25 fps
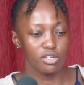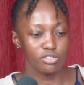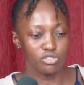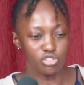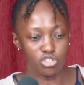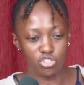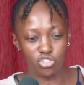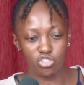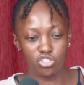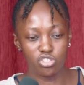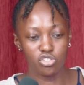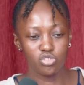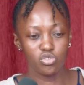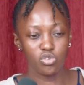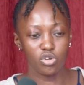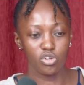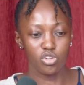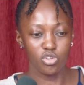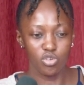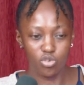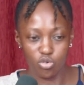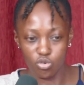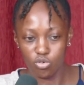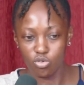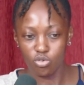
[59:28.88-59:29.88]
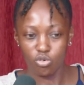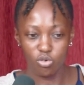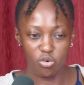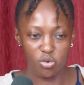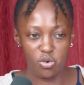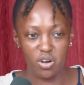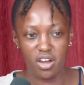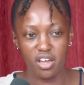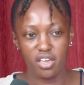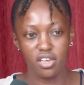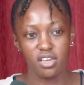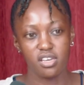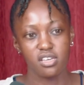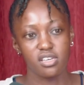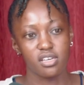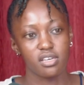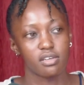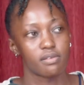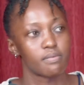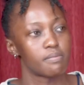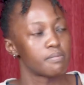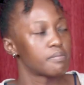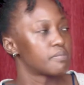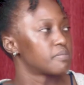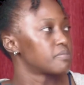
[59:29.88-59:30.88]
She cheats on you,
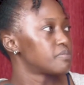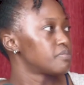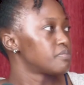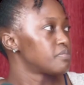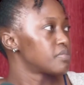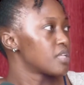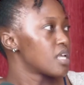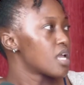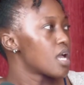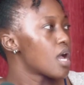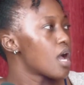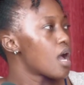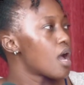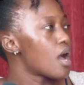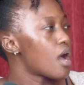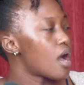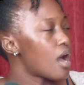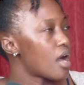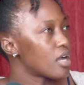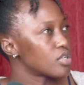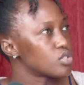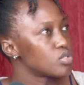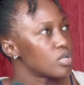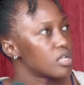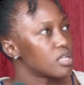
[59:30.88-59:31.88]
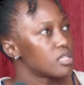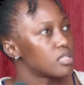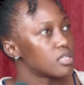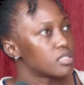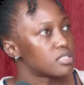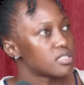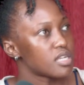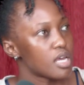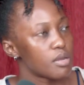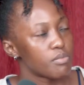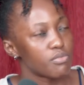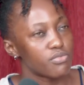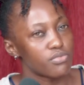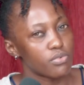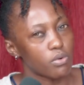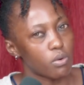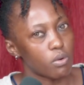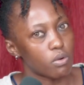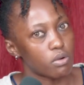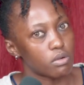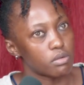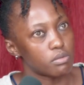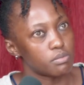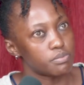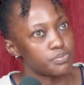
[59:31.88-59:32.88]
uayeye. Actually, the time
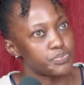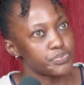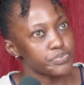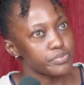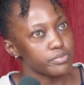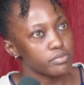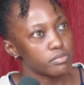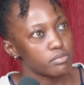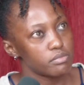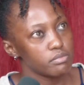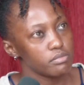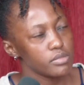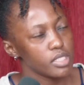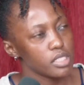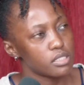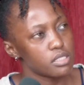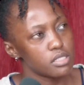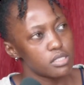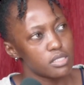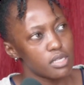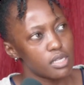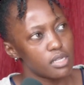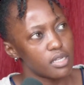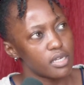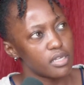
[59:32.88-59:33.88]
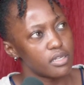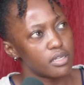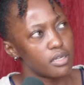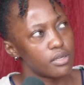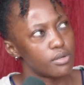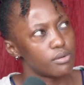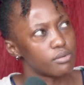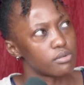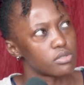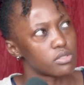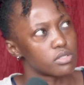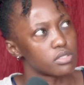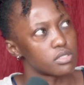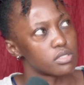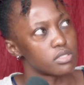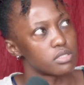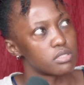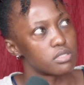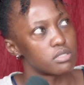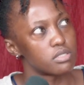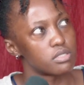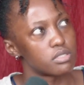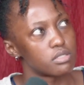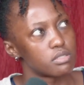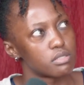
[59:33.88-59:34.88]
there's a lady who
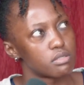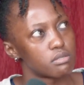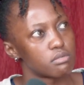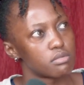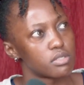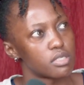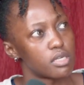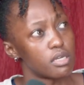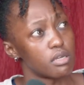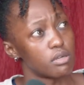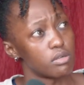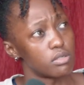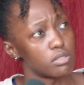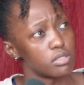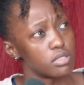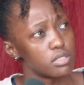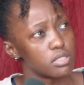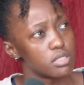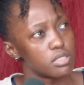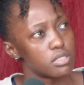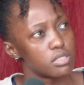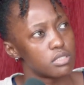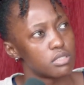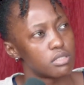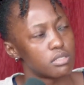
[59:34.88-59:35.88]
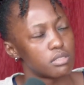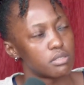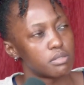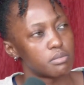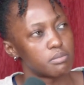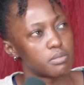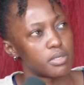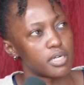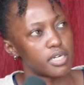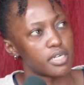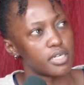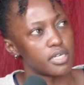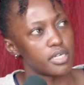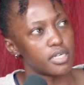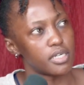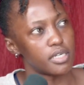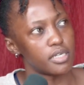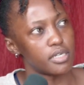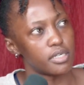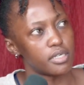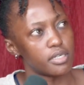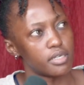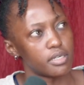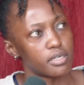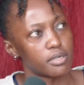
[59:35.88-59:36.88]
was killed
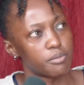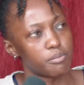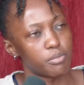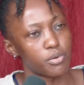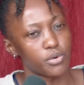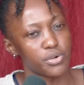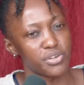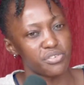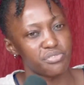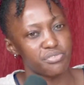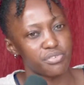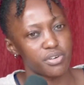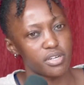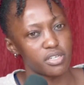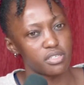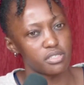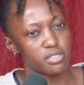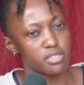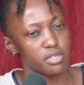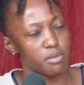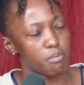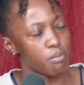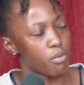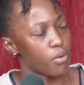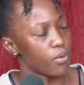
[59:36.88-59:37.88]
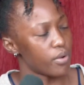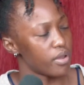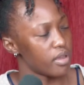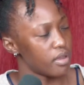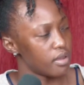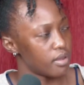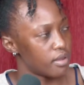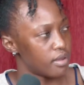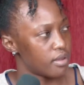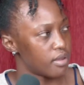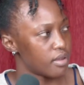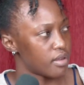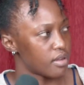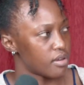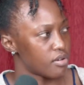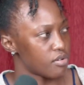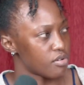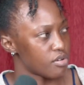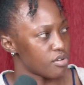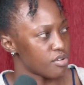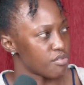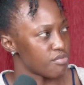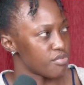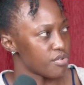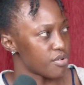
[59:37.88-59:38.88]
by her boyfriend in Moi.
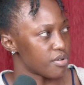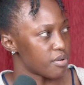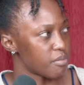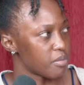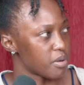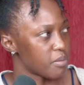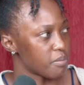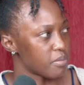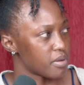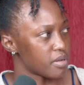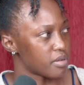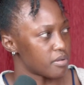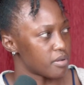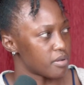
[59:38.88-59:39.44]
Don't know if you remember.